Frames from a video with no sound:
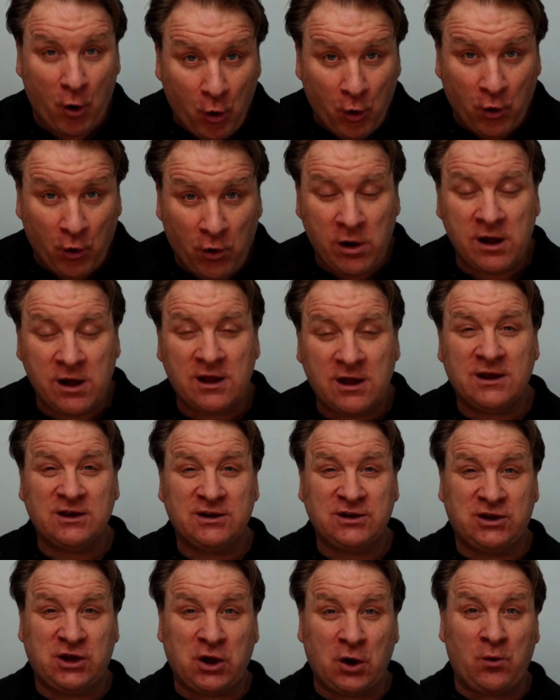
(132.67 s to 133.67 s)
or
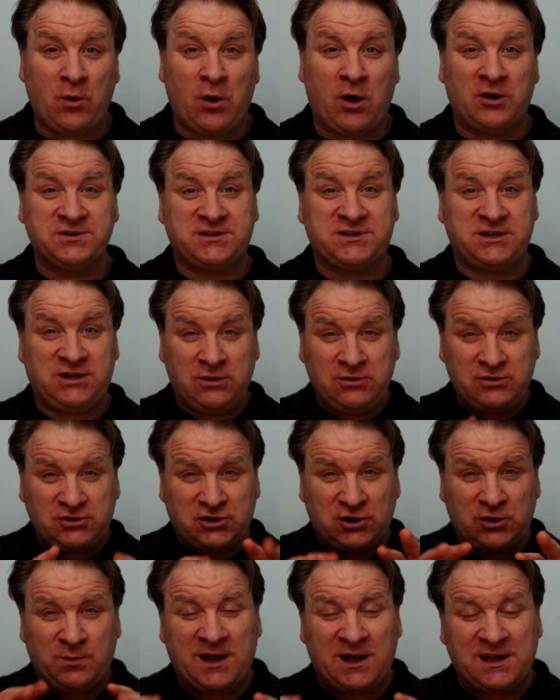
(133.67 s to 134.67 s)
go onto
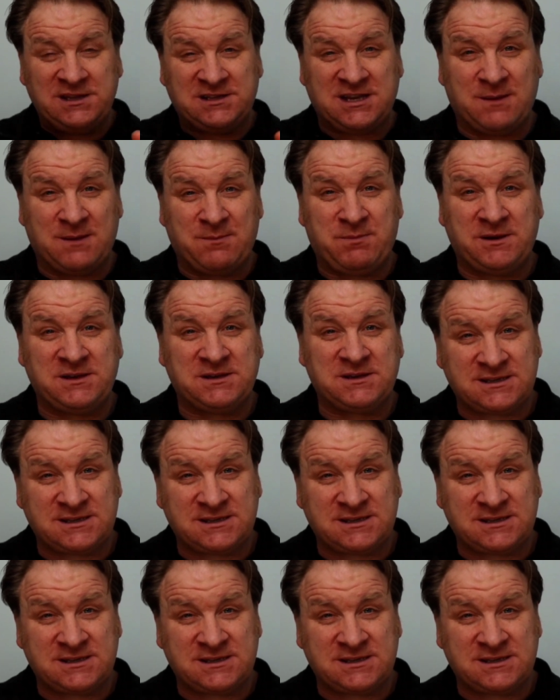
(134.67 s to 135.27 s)
YouTube and type